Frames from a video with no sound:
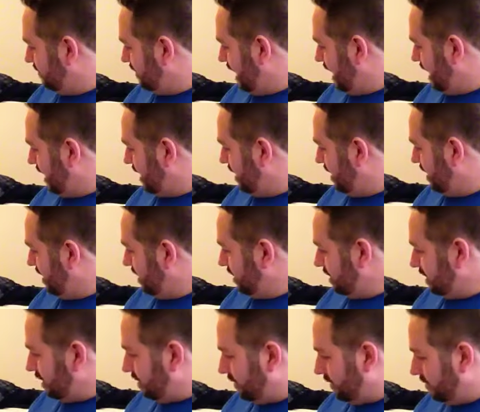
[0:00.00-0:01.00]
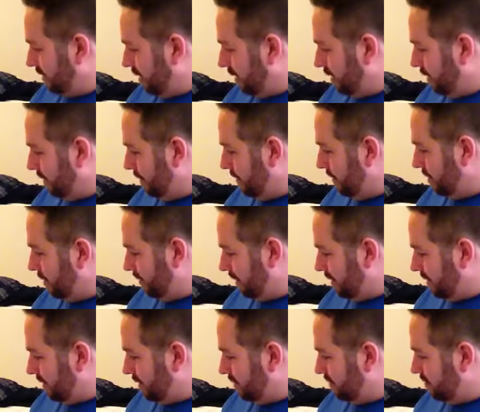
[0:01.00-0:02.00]
Jack. He flung open the
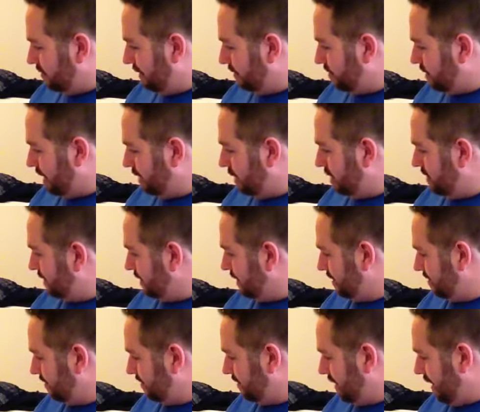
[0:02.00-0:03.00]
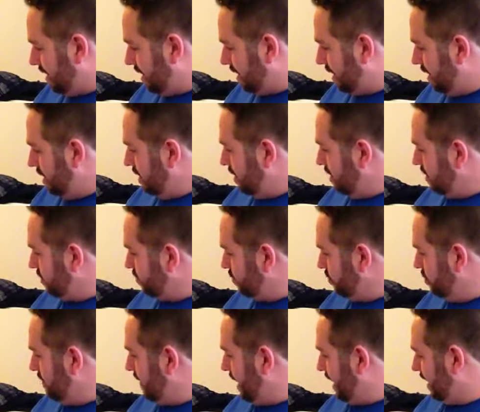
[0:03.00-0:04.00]
window, jumped onto the beanstalk,
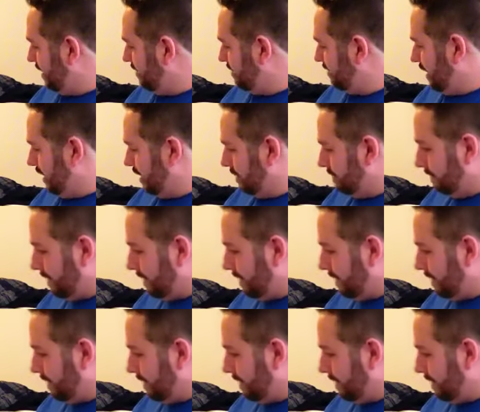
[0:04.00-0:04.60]
threw back his head, and